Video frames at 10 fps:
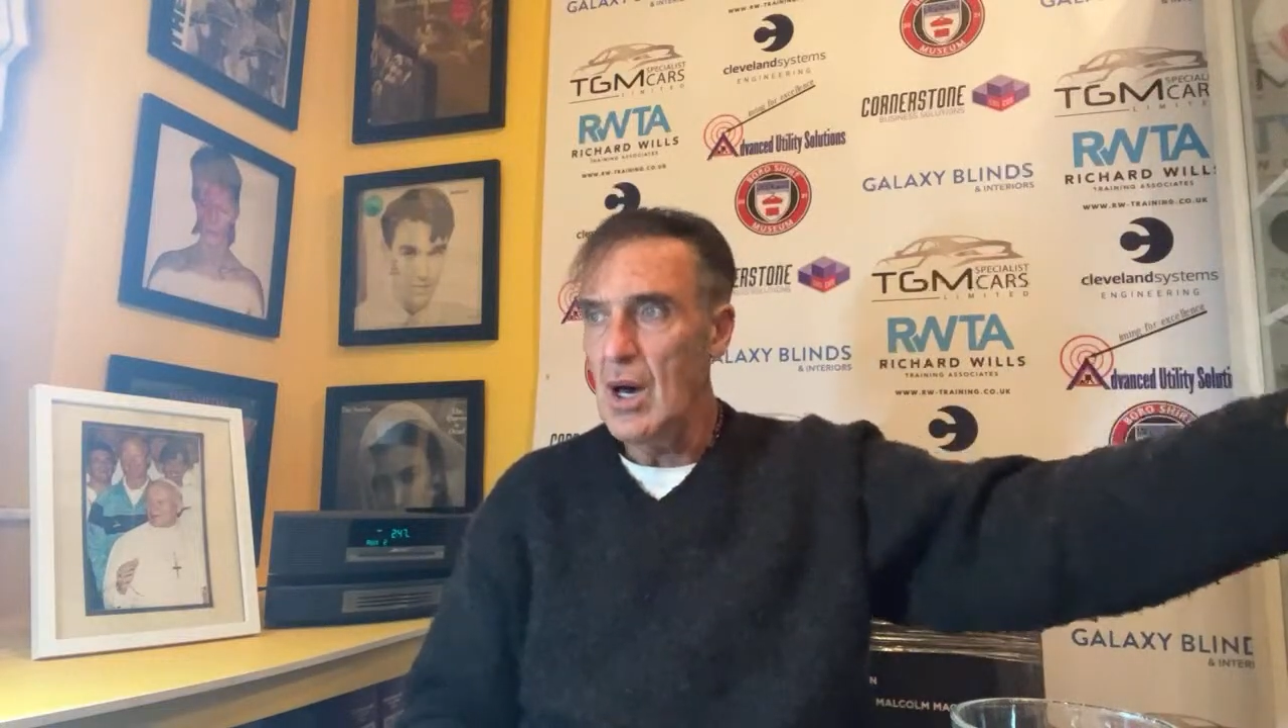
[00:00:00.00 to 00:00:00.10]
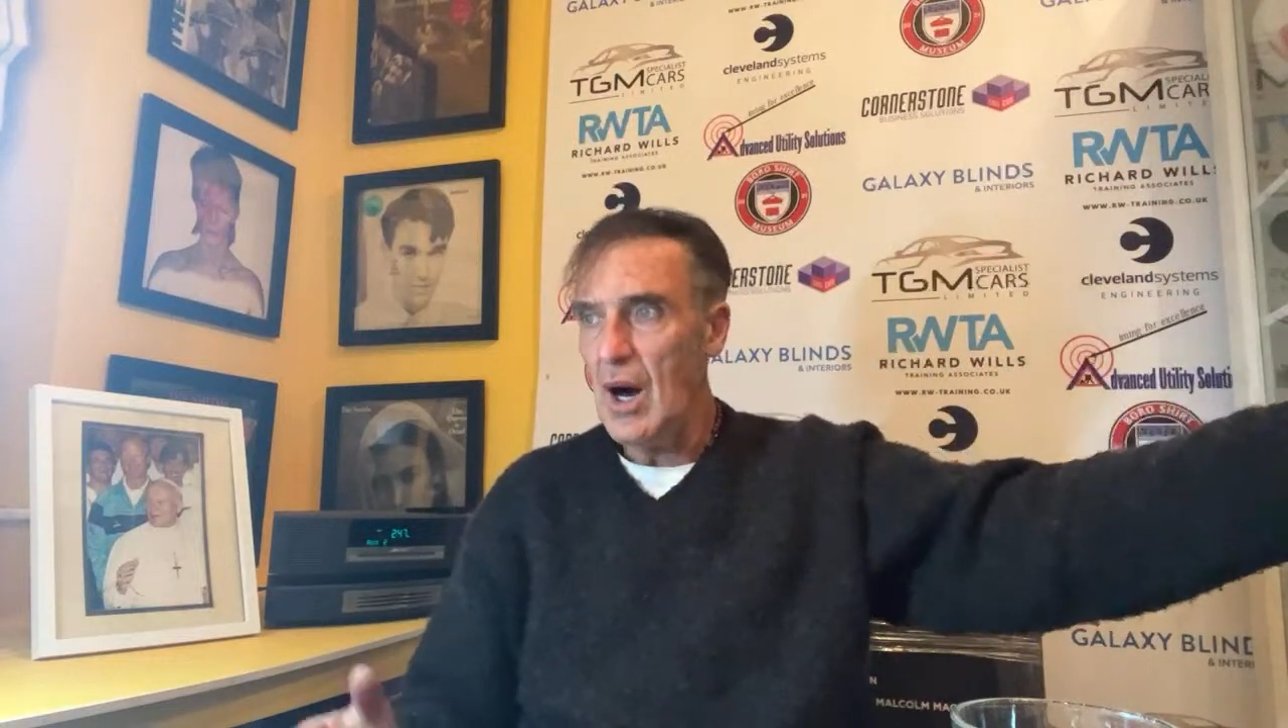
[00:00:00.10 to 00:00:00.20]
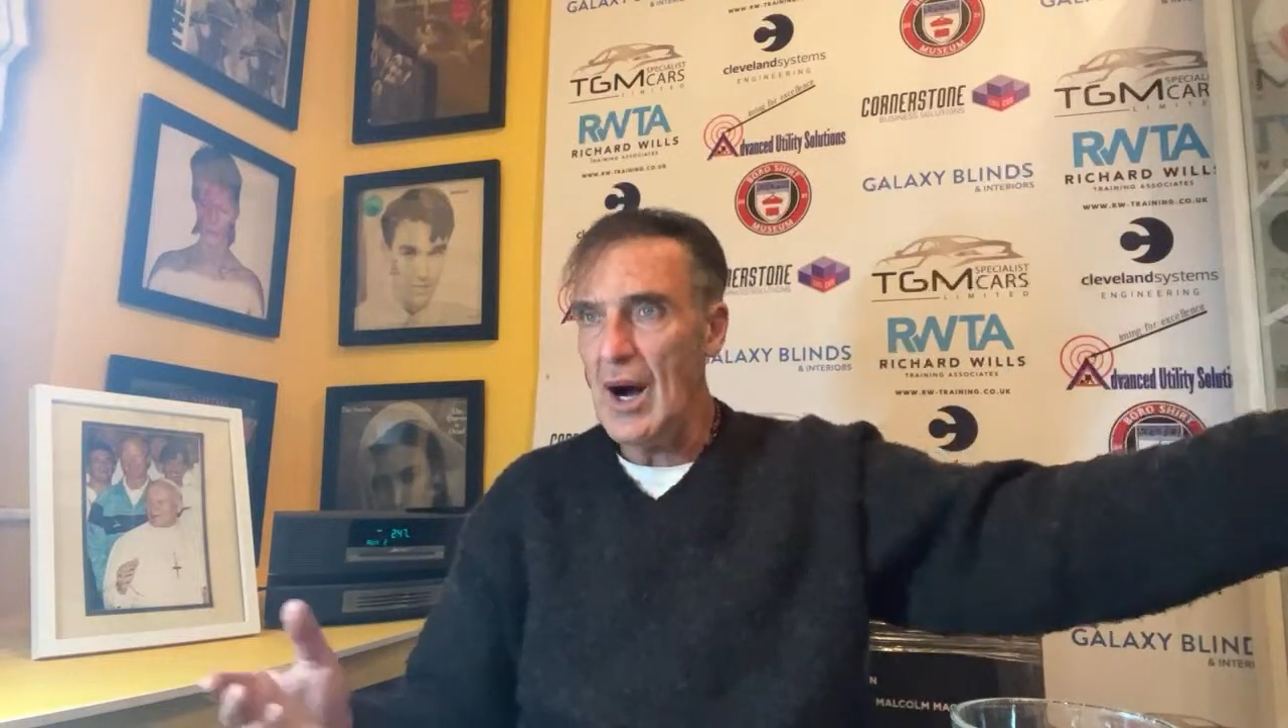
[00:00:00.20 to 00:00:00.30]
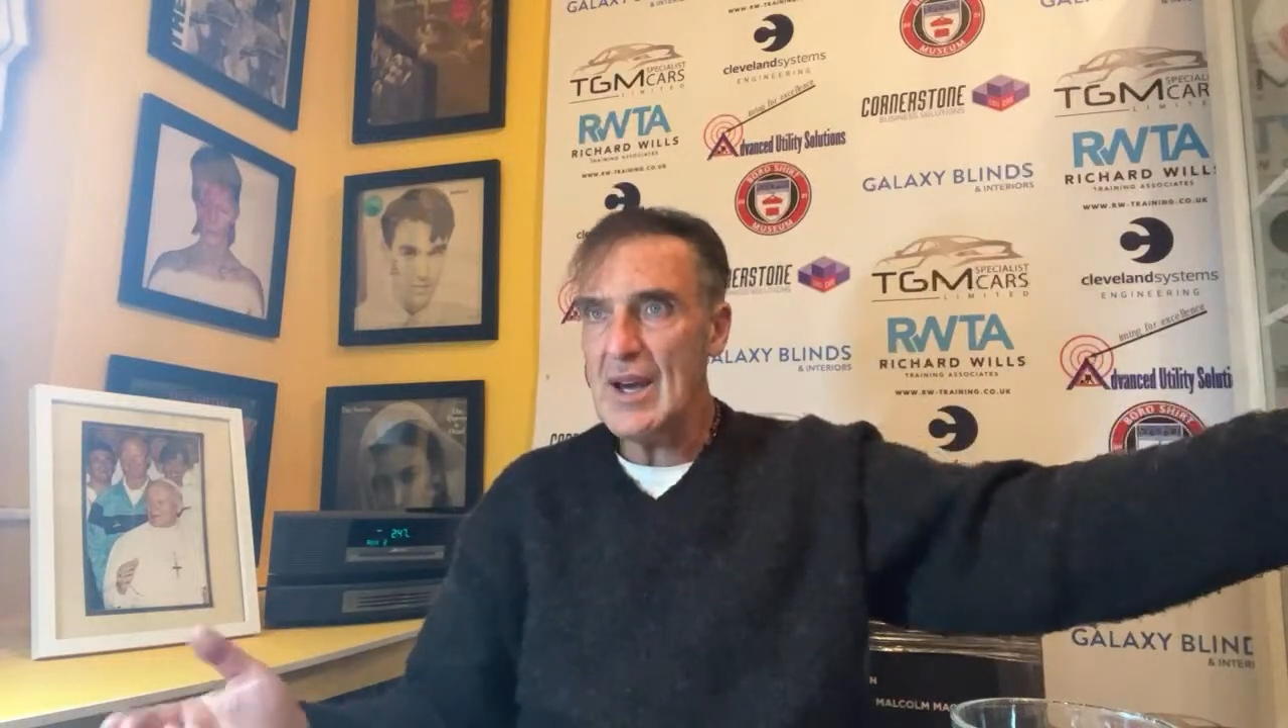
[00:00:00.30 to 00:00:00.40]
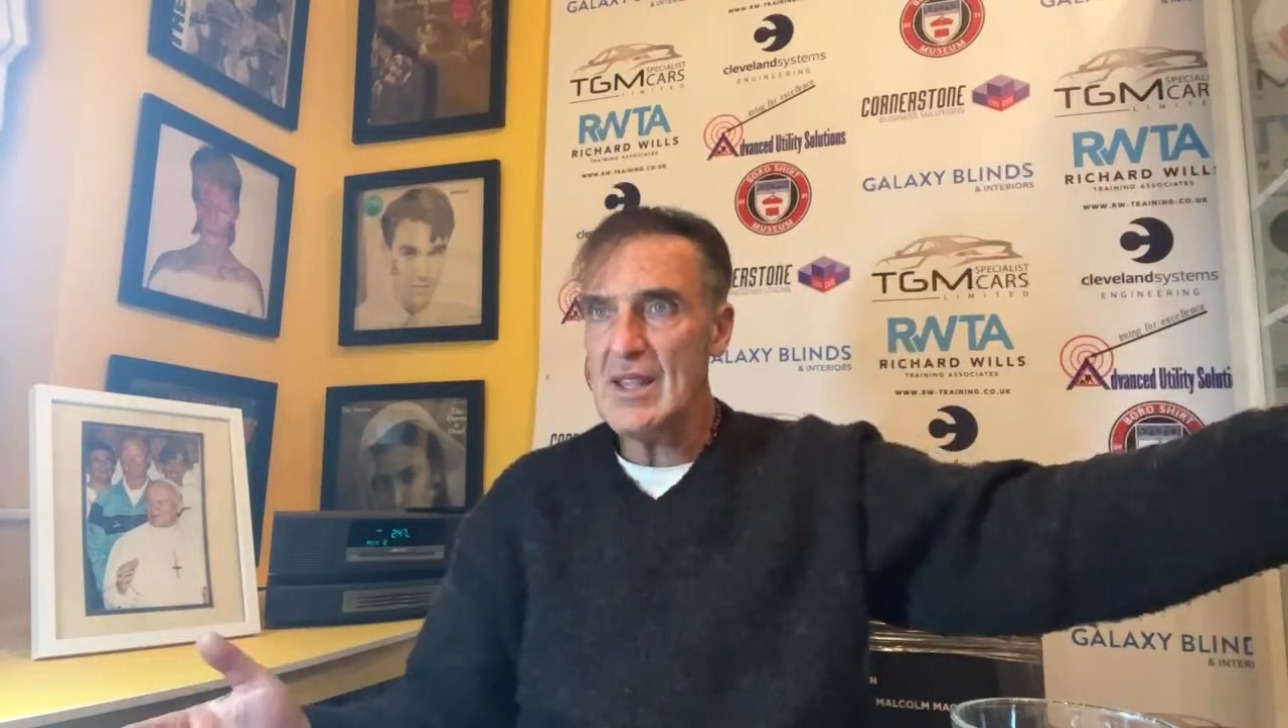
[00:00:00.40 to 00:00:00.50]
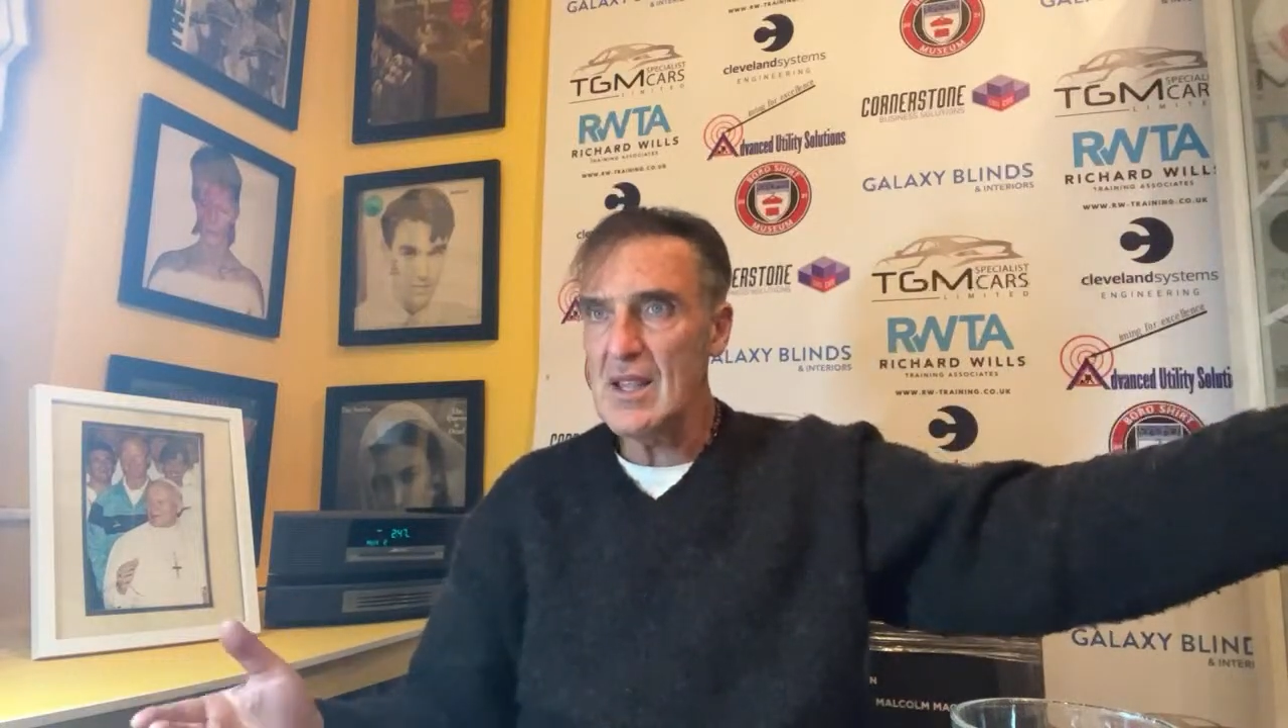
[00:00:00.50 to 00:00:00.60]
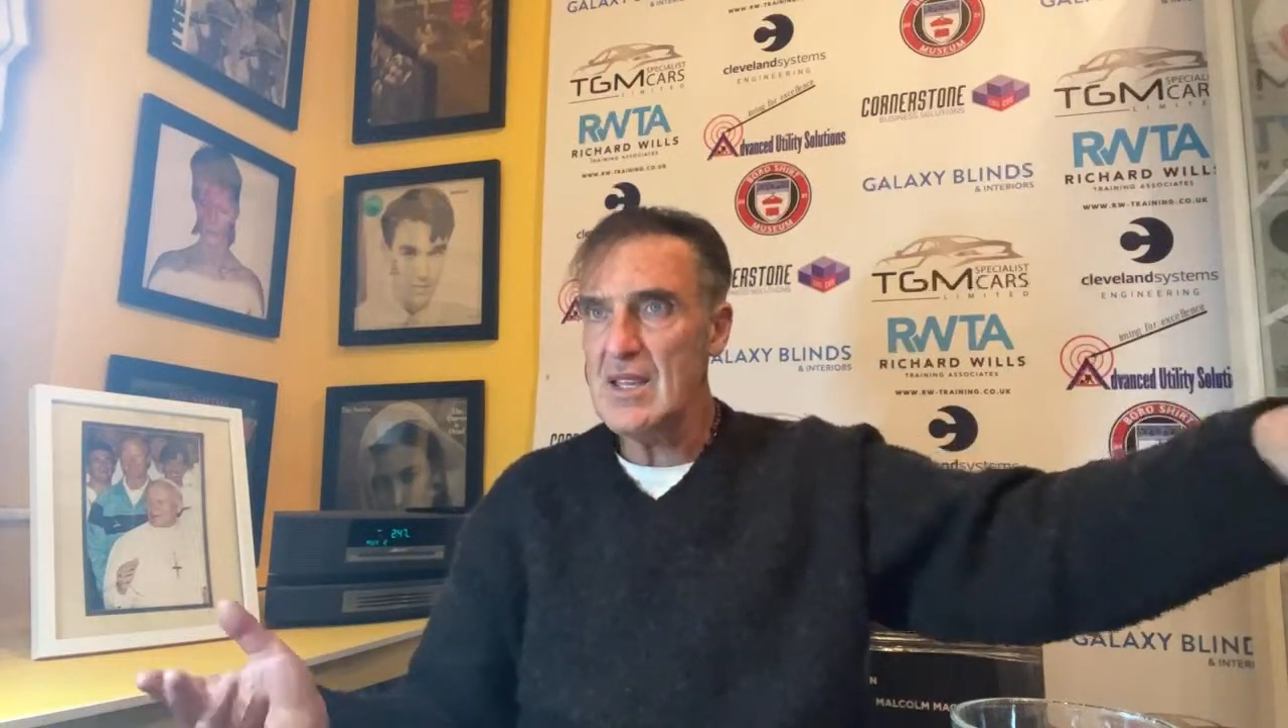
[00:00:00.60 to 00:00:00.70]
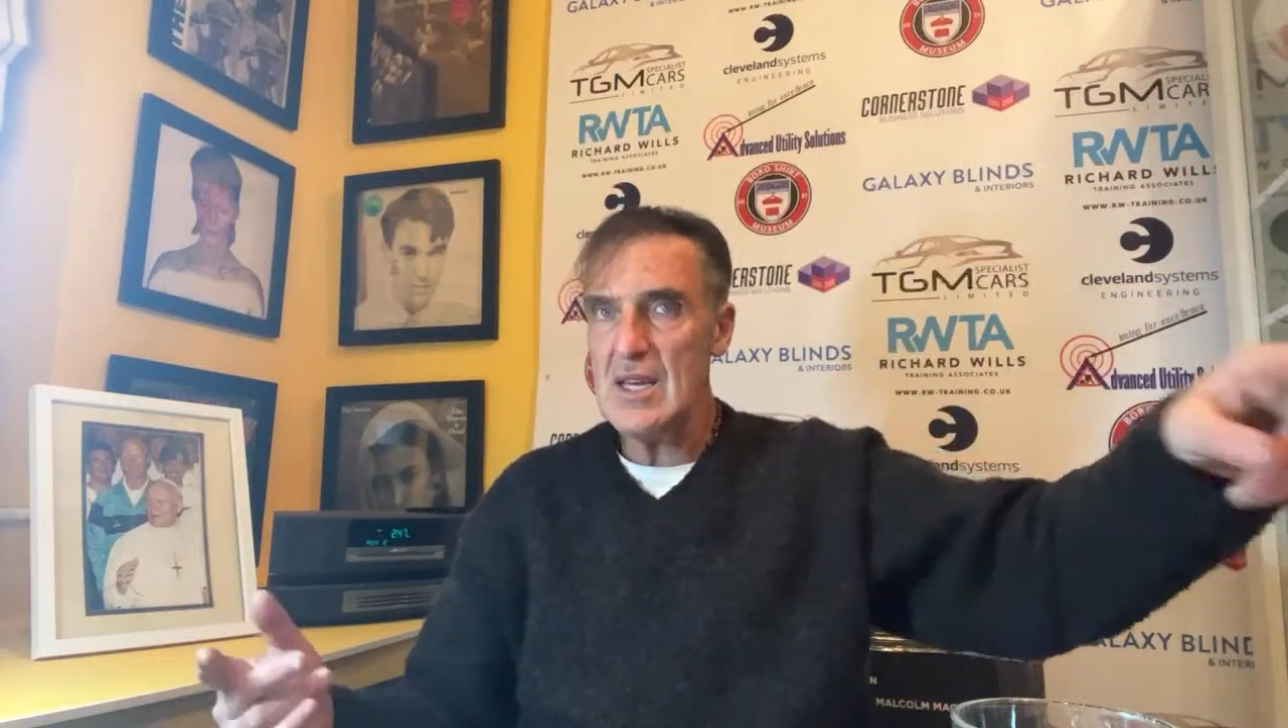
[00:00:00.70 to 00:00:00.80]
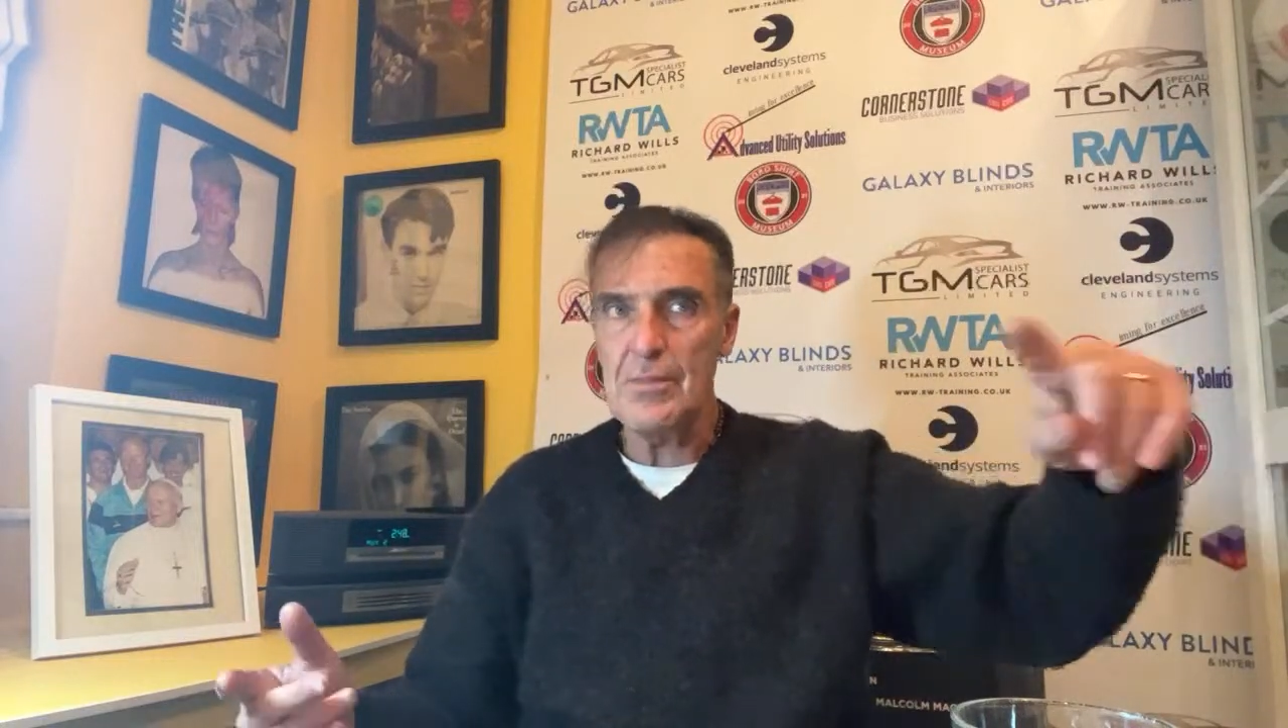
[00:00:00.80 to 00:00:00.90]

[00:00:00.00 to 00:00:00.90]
I either need to